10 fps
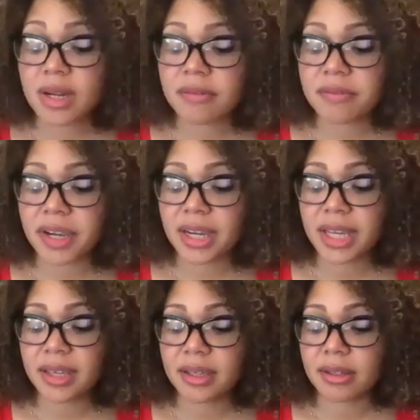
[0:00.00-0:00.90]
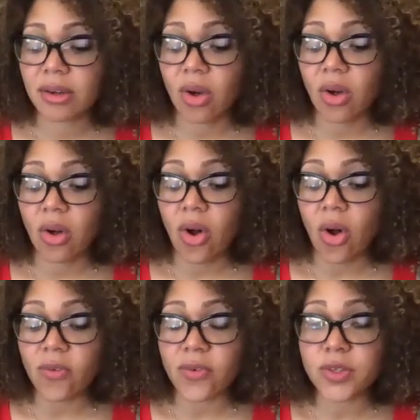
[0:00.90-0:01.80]
in a very
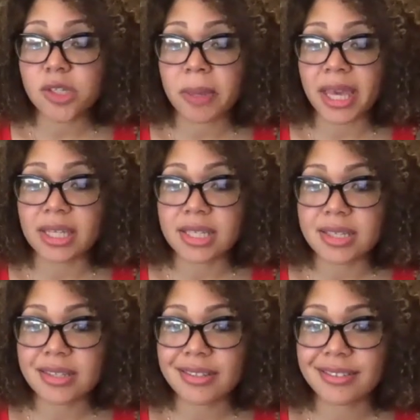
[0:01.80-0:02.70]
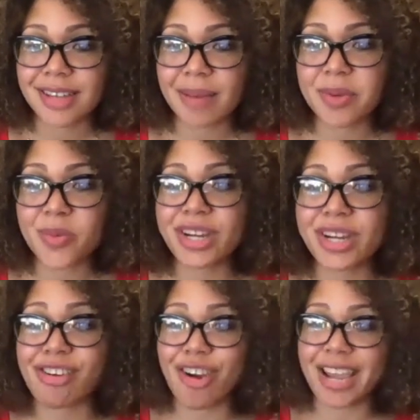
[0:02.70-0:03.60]
hopeful space. I mean, we're in
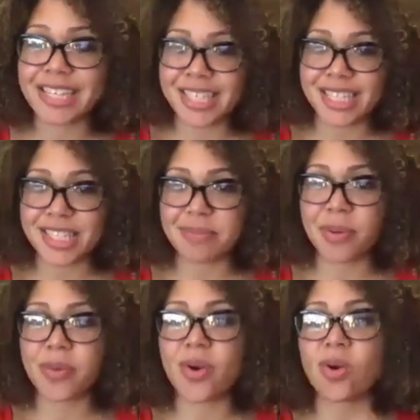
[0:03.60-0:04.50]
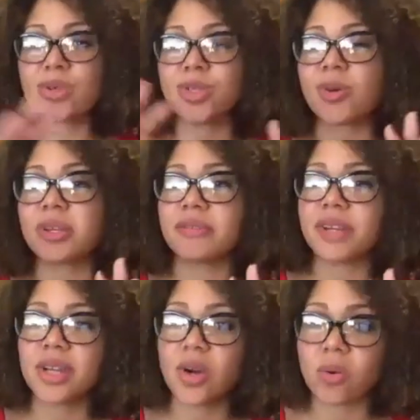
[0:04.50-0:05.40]
a crisis, but we're also in a
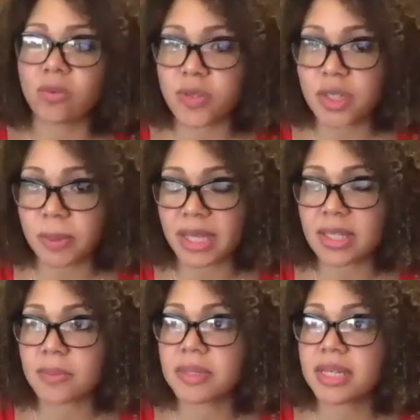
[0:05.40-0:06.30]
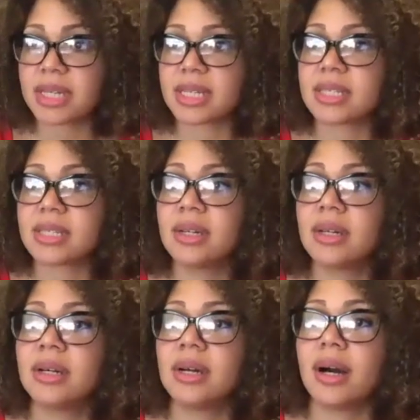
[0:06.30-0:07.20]
very hopeful space because
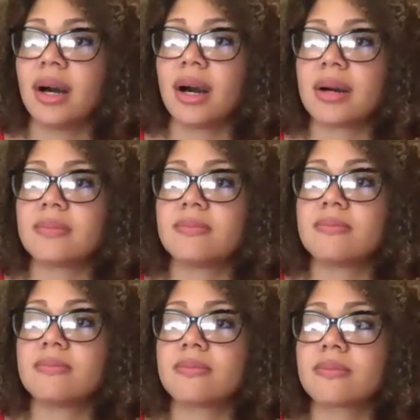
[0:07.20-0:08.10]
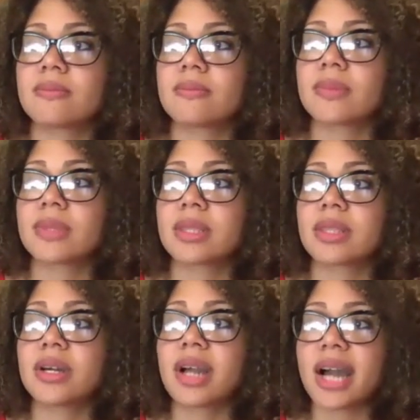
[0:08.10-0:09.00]
um,
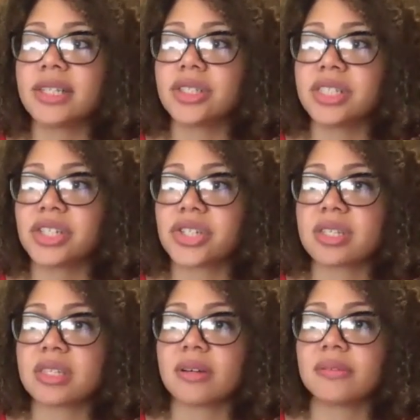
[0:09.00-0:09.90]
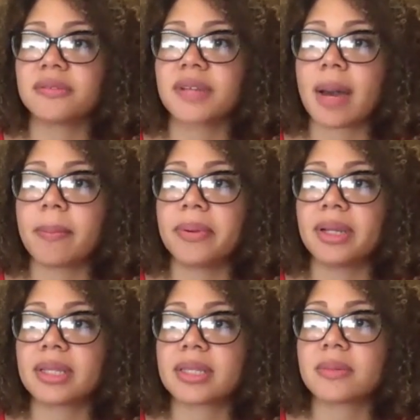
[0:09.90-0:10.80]
the contradictions of
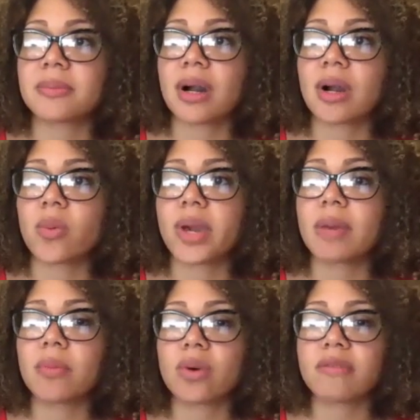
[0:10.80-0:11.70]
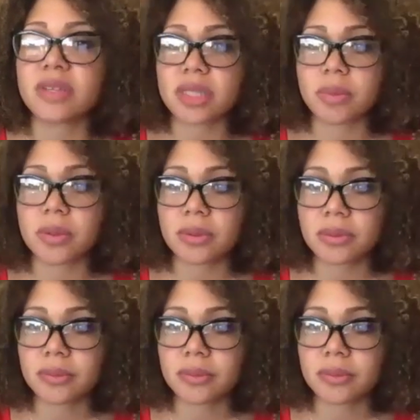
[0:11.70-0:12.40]
capitalism are way more visible